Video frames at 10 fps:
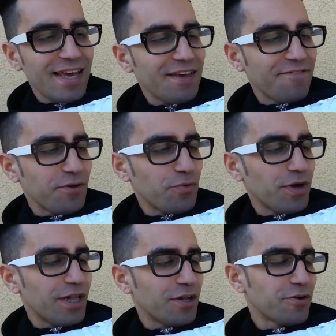if you
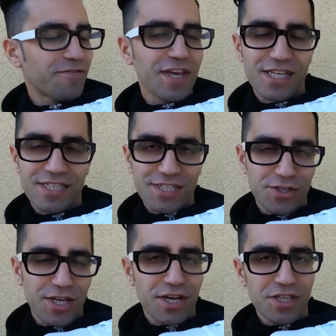will, or if they got the two,
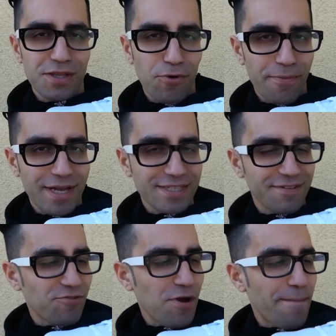they call it the poor man's
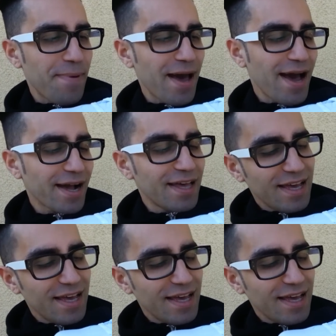infrared pack.